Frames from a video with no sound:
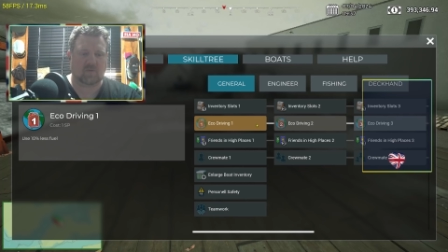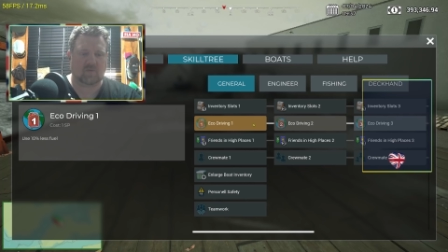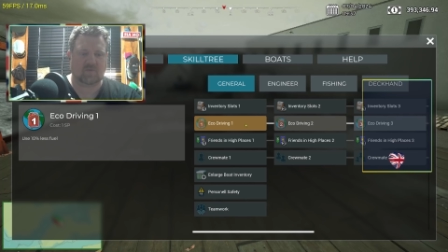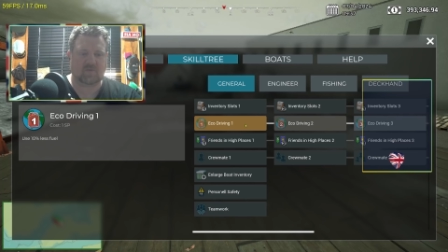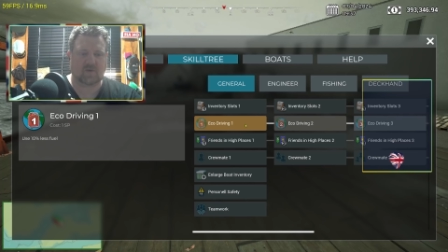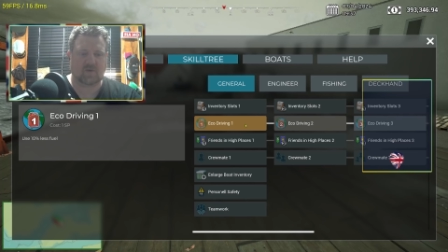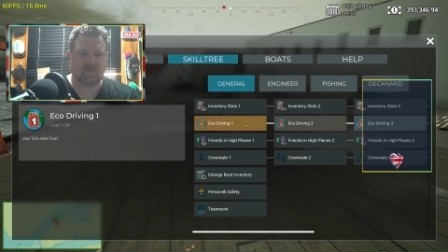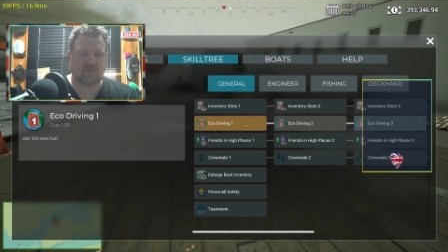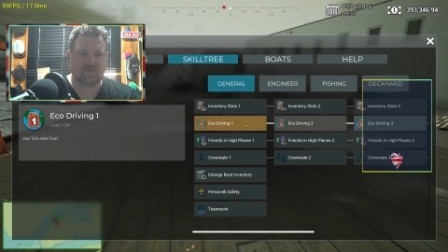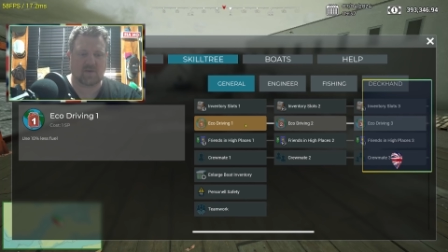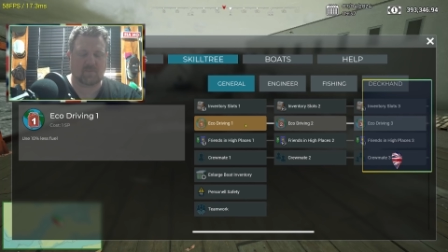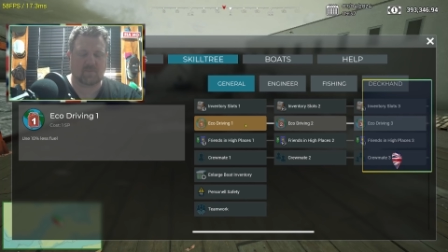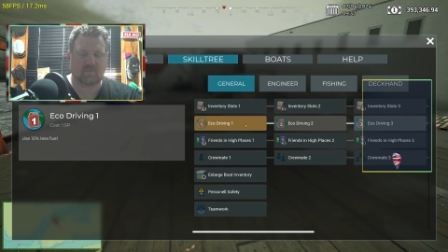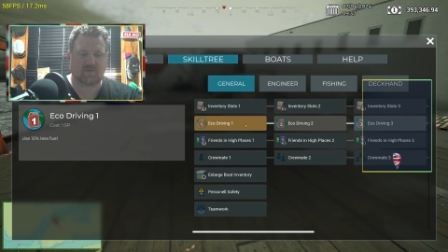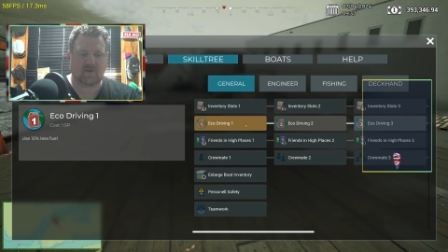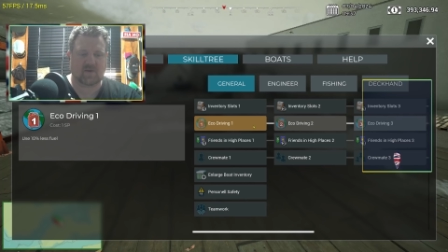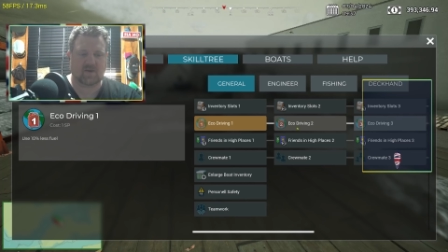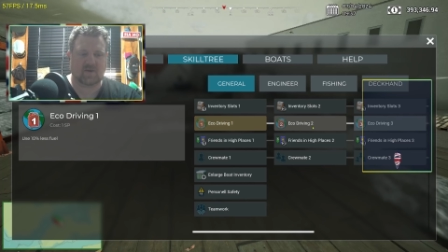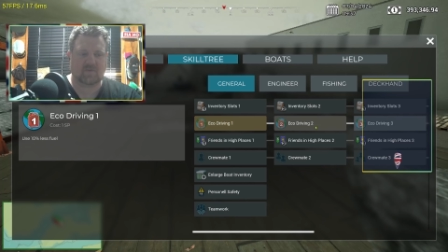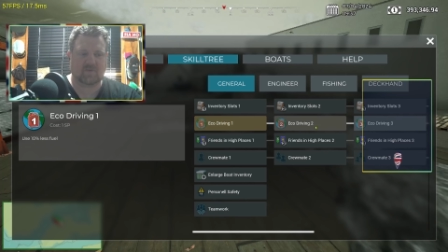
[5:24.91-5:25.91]
So
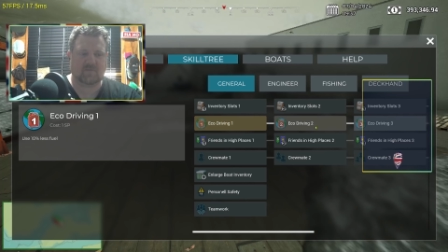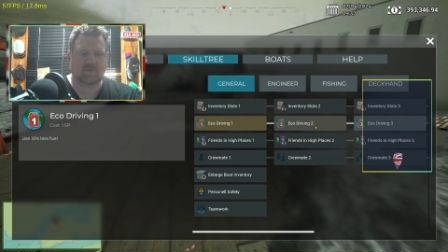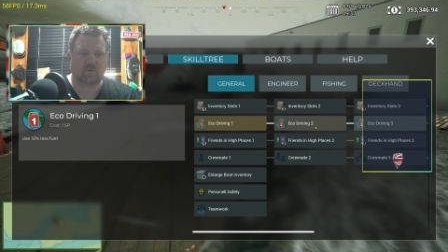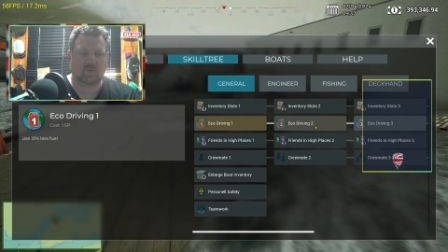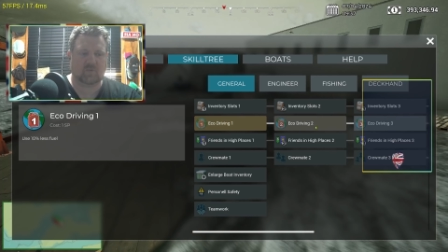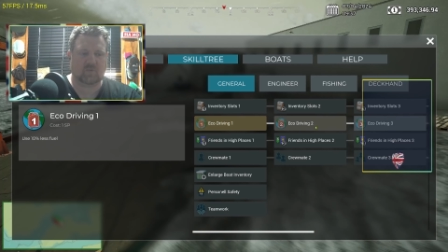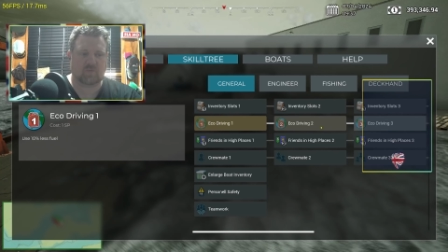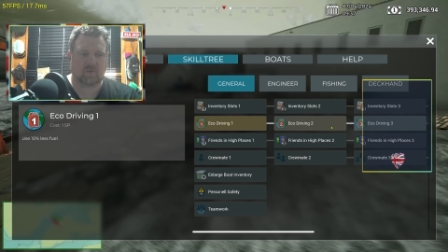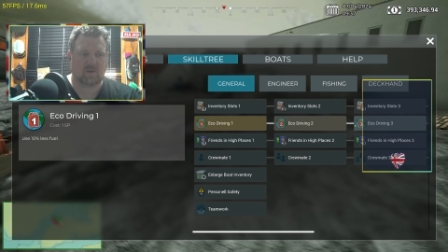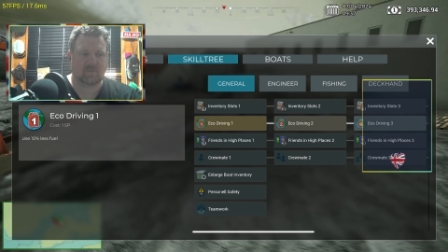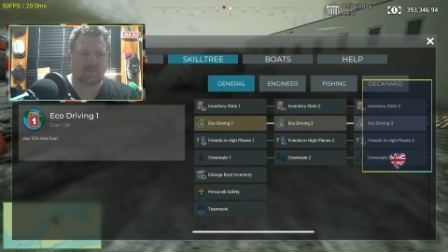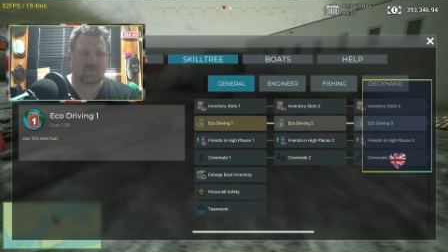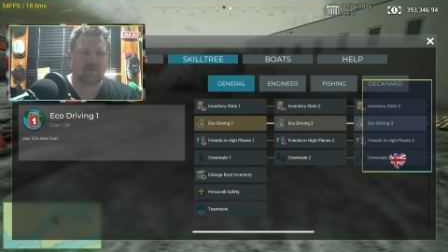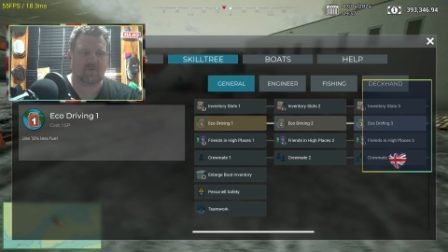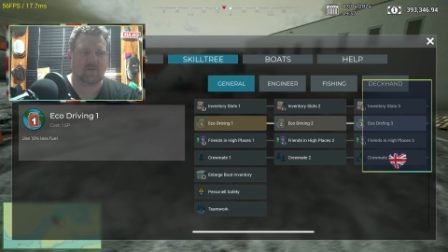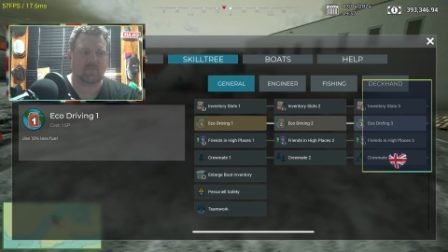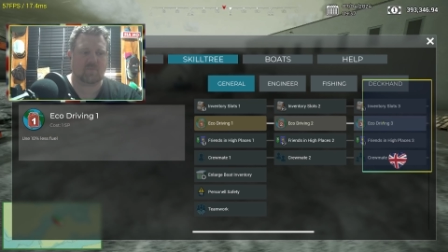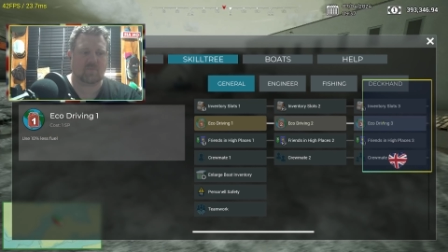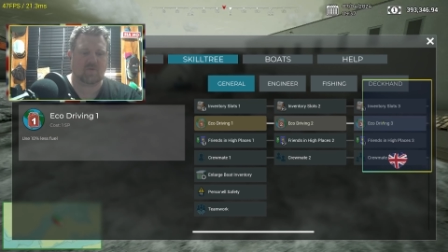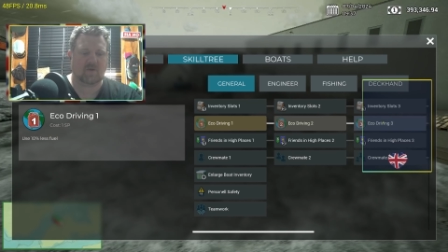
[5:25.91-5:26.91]
10% less fuel, 20%,
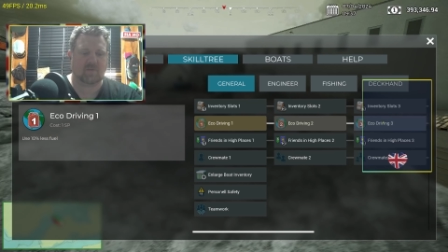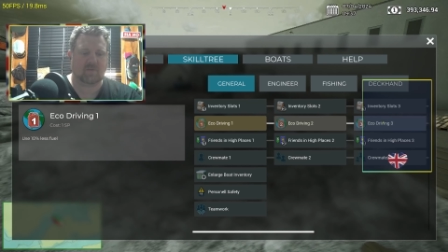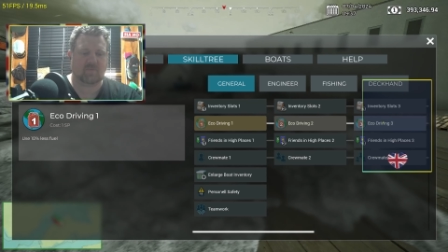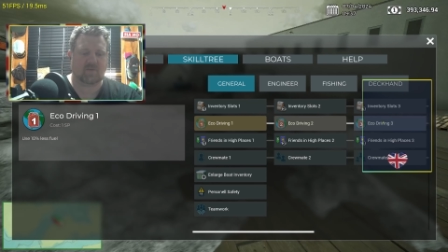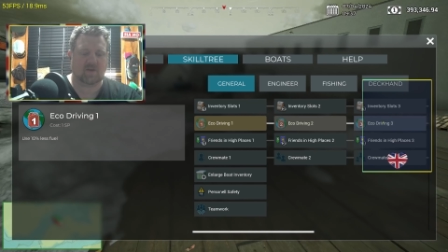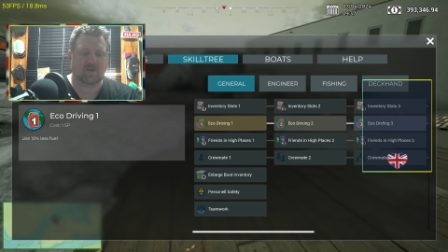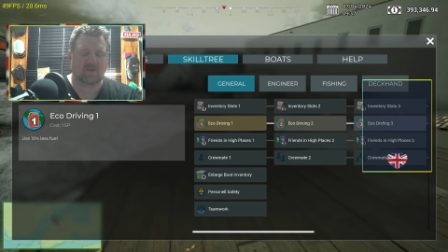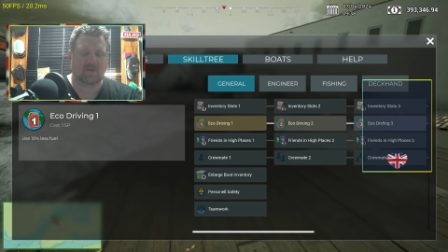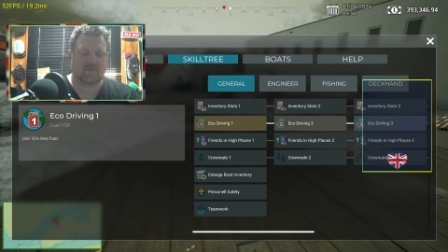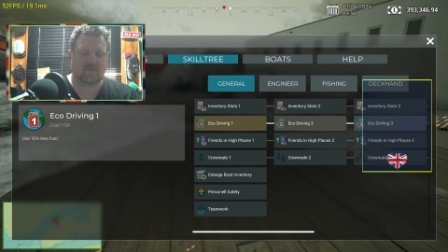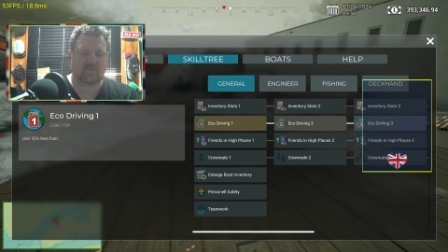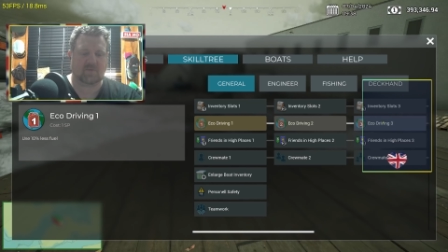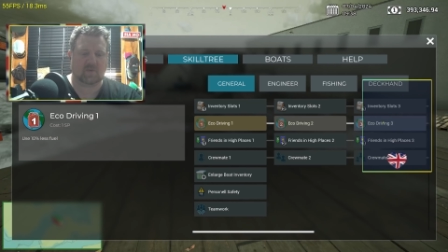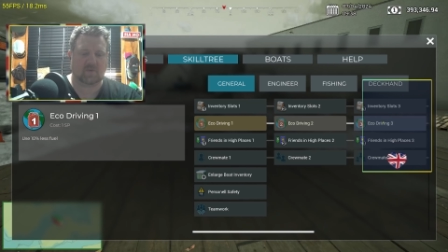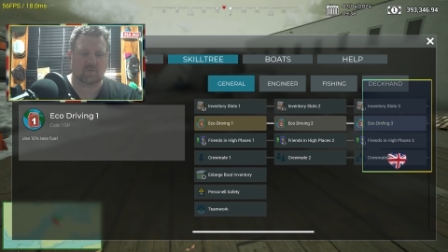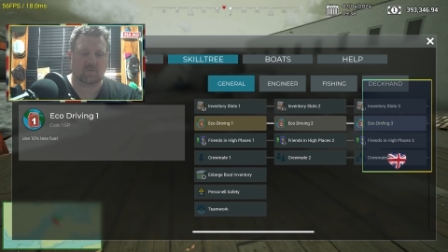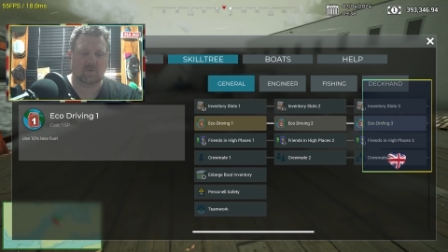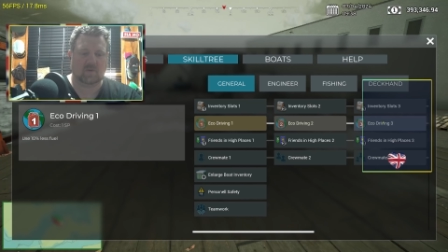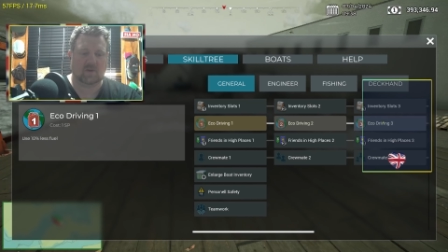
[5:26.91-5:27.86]
30% less fuel.